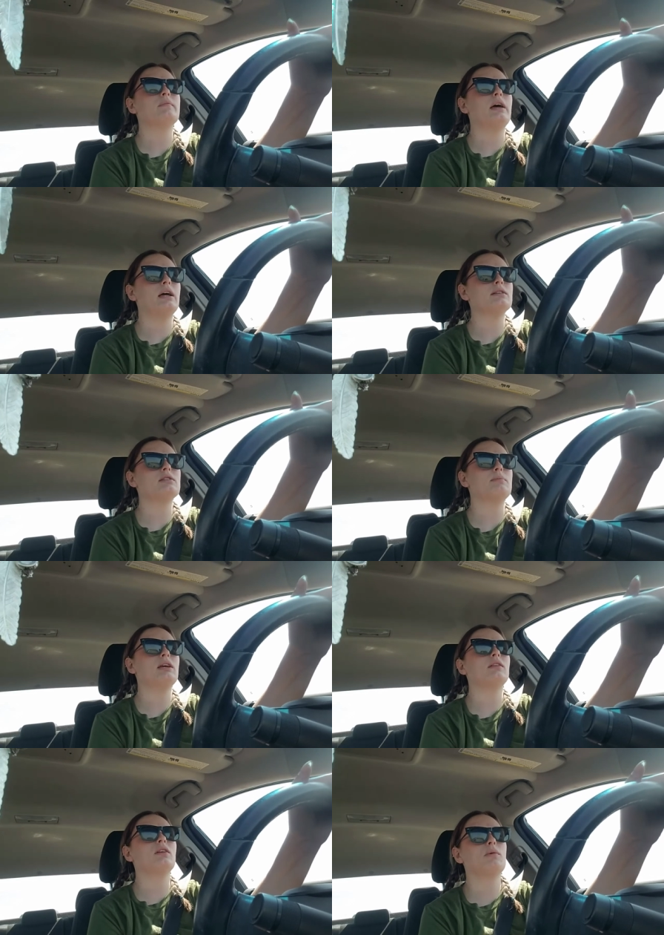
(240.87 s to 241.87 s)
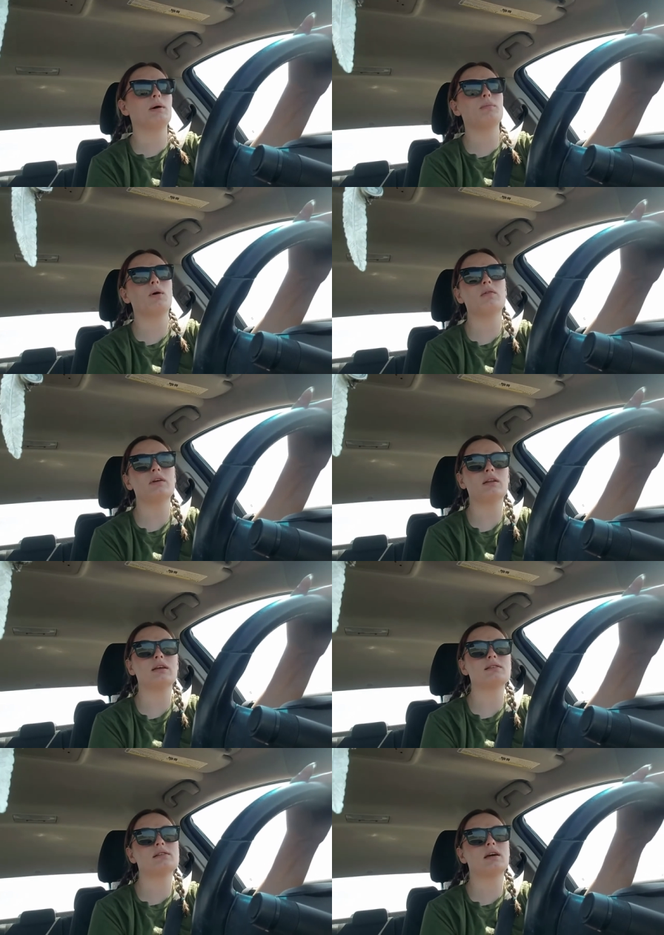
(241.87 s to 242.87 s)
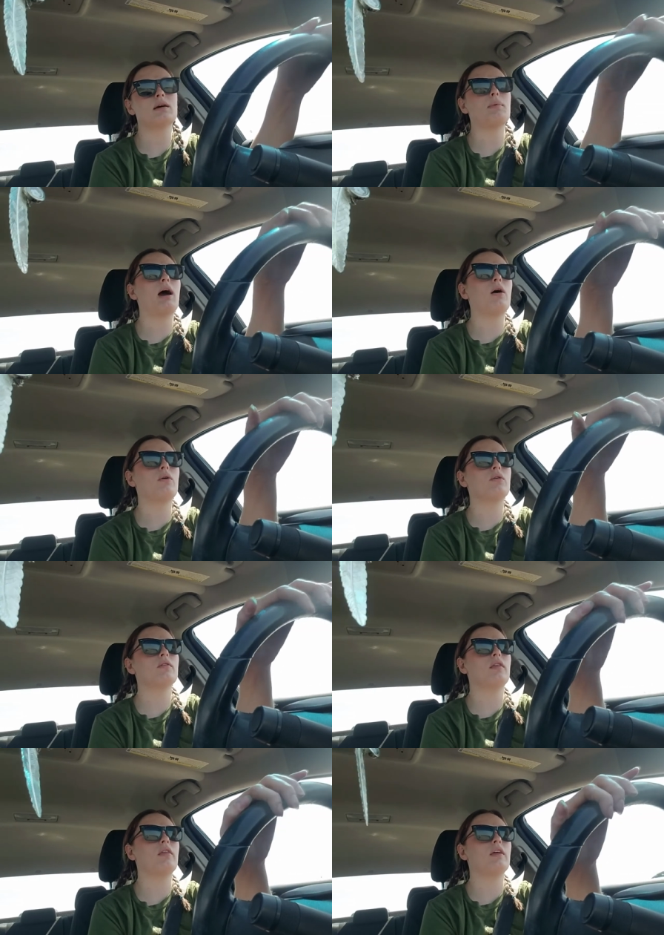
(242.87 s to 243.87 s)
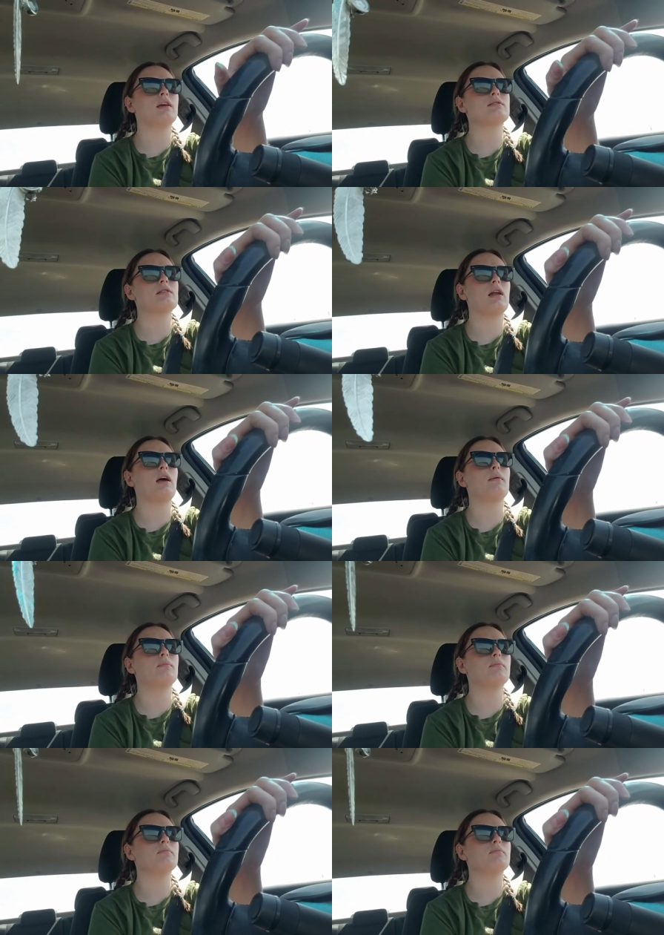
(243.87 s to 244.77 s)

and to be a little bit more realistic about the things that I'm